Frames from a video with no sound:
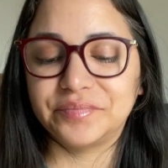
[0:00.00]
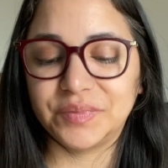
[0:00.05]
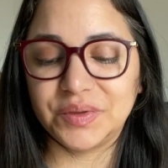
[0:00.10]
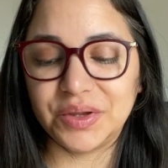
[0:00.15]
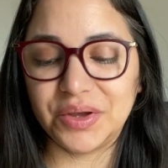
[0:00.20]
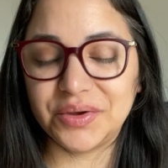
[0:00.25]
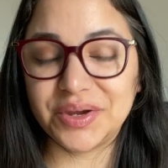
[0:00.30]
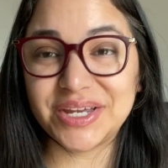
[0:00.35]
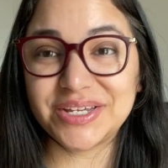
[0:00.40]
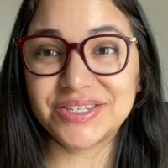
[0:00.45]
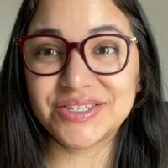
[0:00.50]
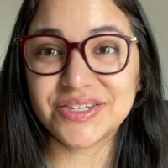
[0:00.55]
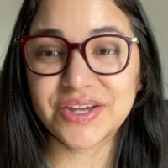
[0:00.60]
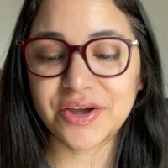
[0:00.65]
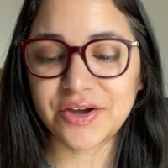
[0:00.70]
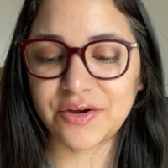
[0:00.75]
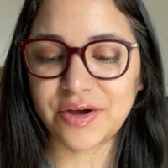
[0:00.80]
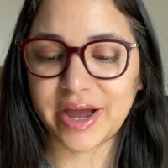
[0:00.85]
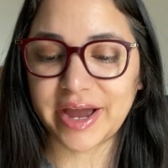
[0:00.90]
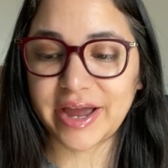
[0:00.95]
Okay,
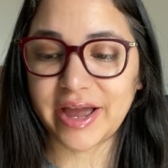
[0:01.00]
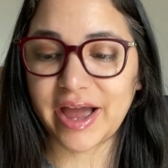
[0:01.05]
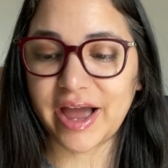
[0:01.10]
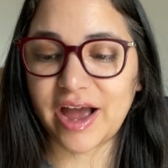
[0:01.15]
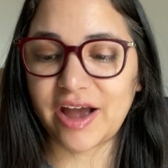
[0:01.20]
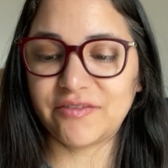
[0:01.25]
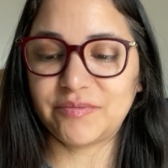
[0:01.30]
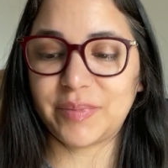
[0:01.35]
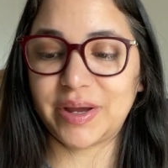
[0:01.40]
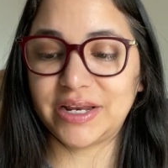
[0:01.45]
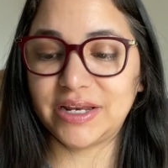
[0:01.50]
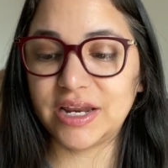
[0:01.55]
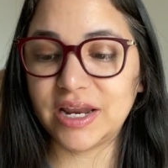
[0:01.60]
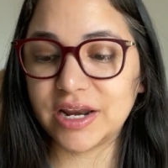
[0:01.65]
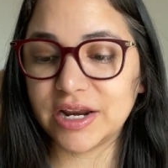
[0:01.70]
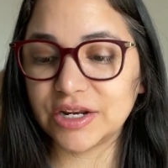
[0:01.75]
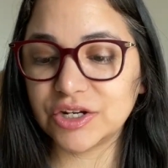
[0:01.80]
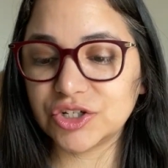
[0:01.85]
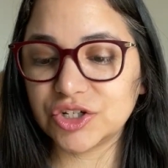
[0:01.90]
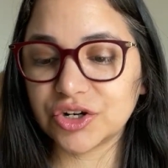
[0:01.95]
so I have my
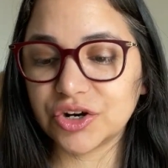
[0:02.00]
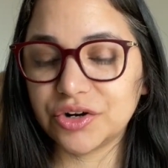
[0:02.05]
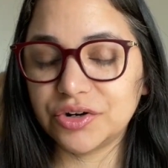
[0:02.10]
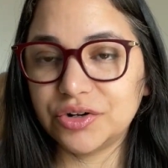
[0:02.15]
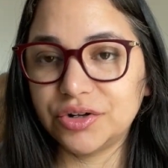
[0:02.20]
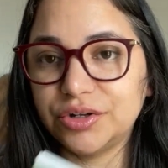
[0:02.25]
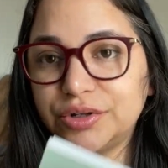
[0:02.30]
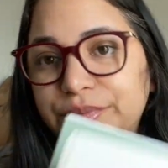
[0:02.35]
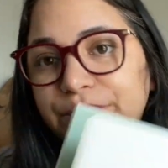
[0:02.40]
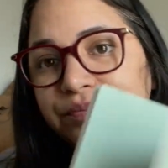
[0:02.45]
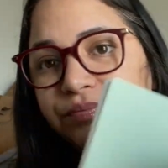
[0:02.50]
knitting journal.